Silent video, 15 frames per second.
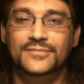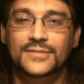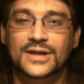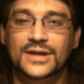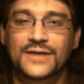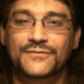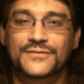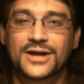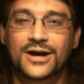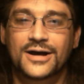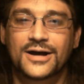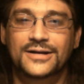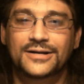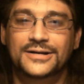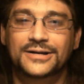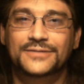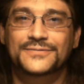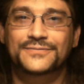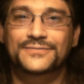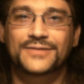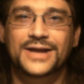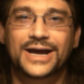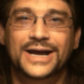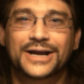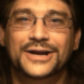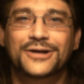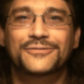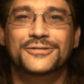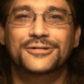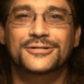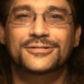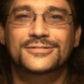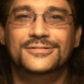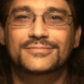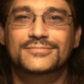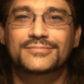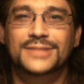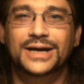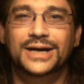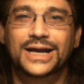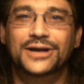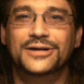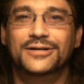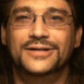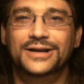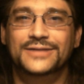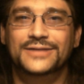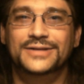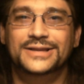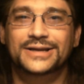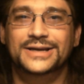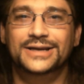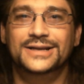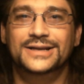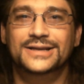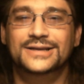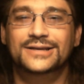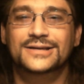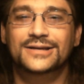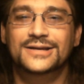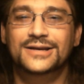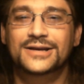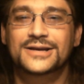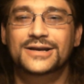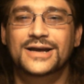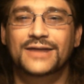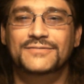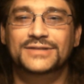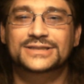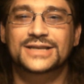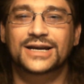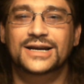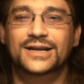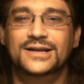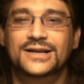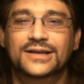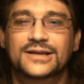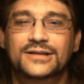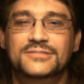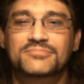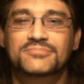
I've caught enough flack over my hair and everything that I've decided that